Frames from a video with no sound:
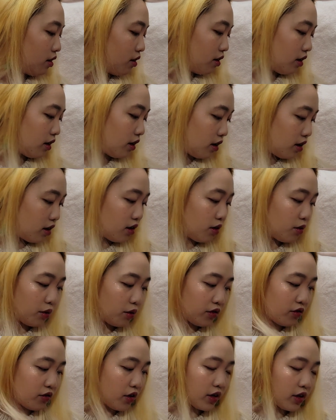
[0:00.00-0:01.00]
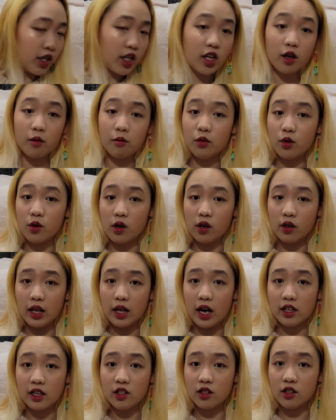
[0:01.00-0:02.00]
And we've already come to our
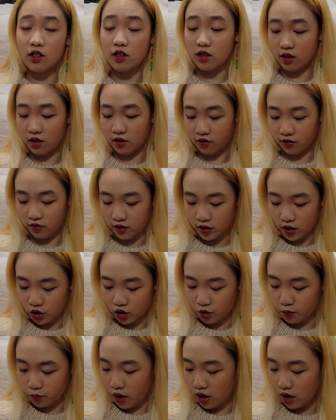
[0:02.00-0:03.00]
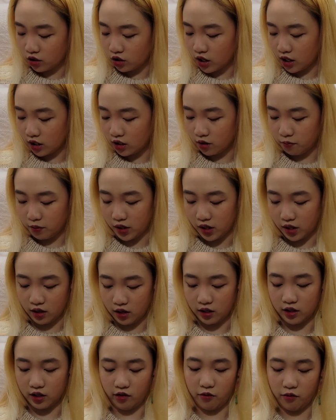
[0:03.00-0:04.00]
last finished projects
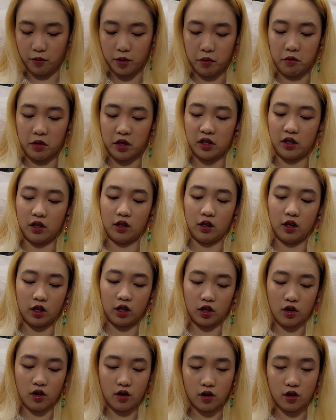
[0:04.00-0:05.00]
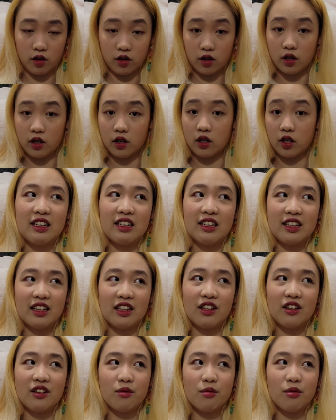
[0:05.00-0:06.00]
because I've been missing a lot of yarn.
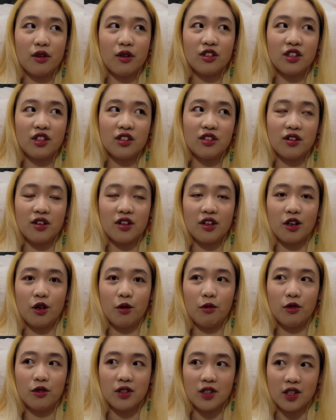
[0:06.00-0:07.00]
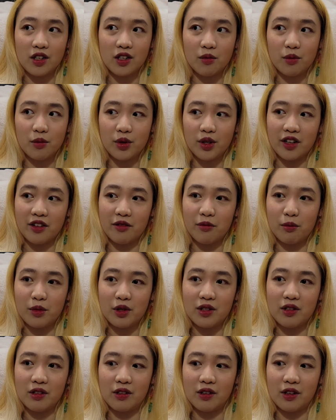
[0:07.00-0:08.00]
The other projects are almost done, but I'm
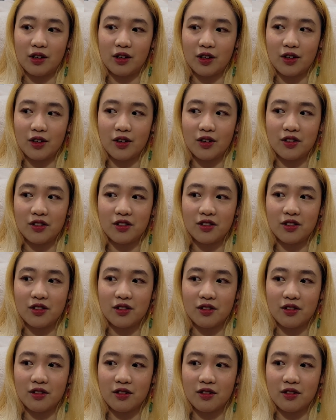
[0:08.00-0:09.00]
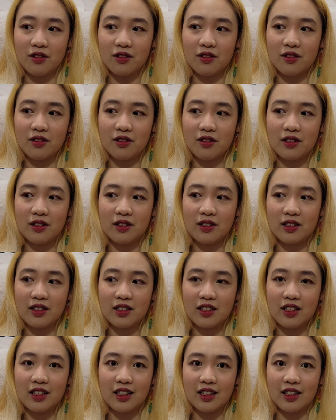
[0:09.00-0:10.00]
missing a lot of yarn, so
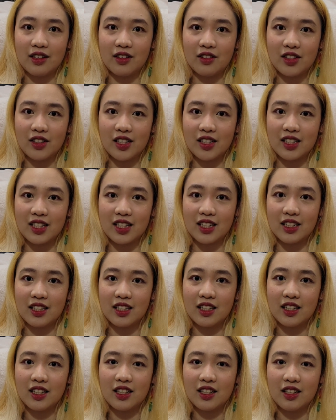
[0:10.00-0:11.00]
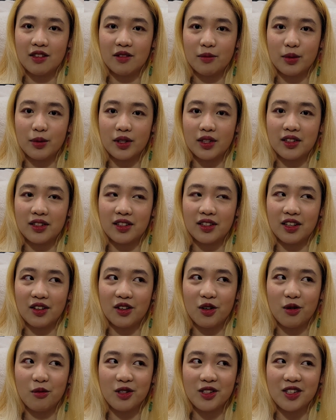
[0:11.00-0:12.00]
yeah, they're not done, but they're
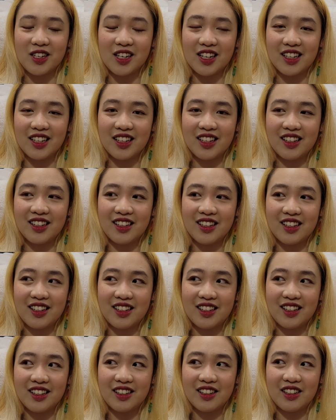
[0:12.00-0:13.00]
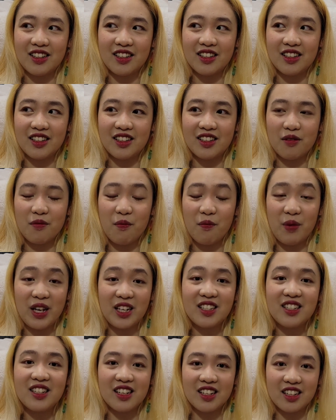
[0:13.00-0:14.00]
almost done.
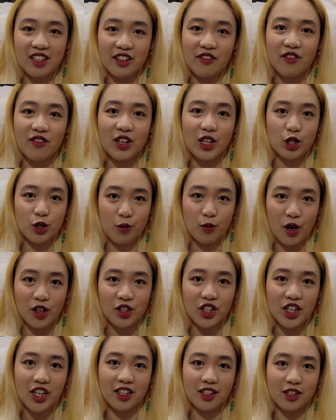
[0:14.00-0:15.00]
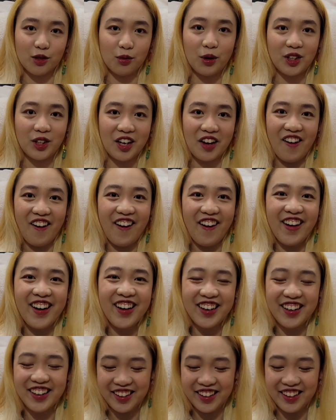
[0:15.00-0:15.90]
Basically finished project, that's what they are.